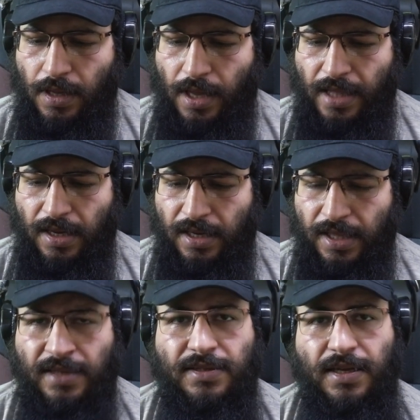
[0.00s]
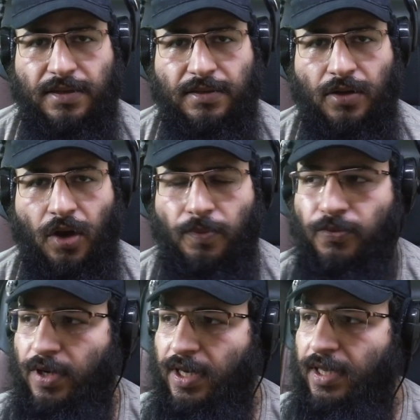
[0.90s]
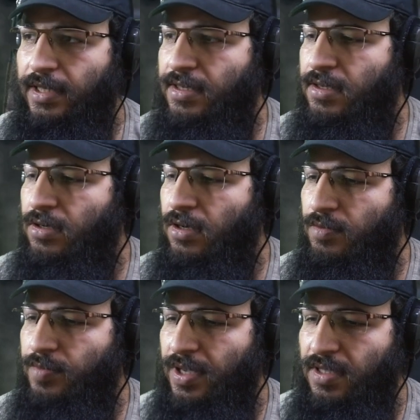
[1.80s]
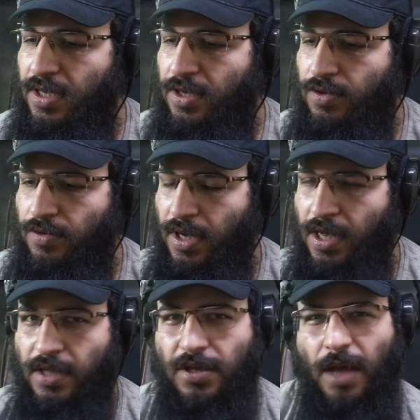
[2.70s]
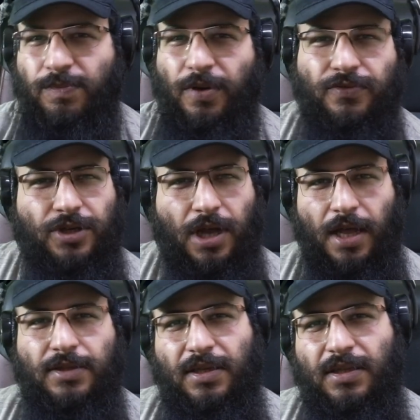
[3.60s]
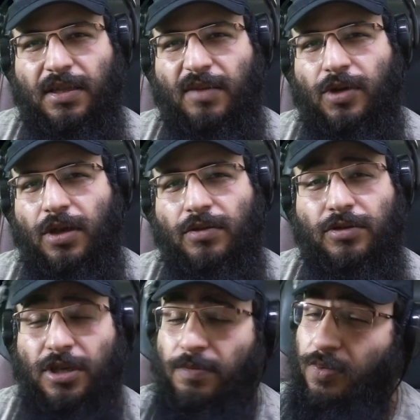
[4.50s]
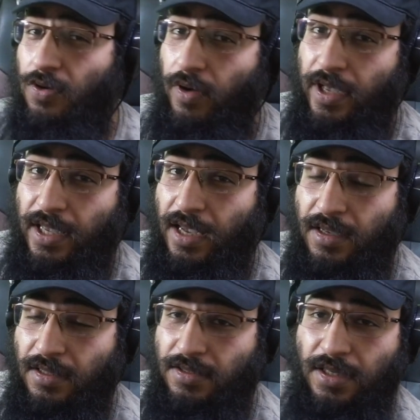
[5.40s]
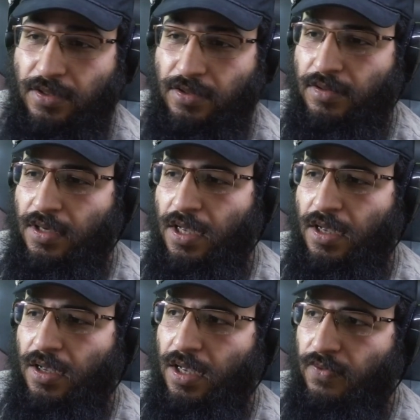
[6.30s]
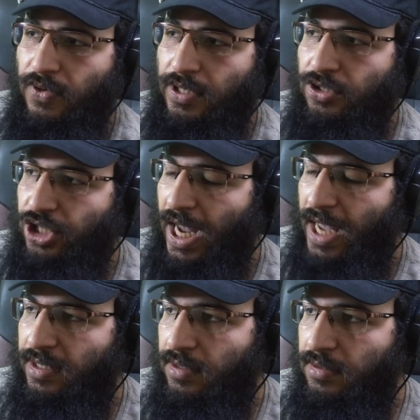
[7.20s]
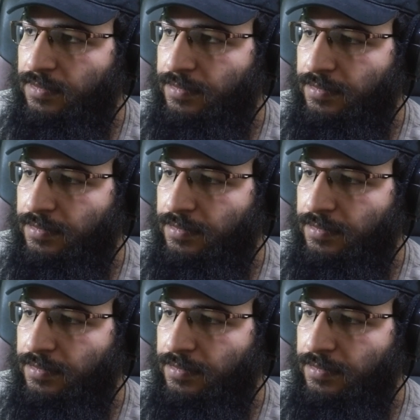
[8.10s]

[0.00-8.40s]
And uh, that's it. Hopefully this is going to be a new type of content that I'm going to keep going and continue uh, for the channel.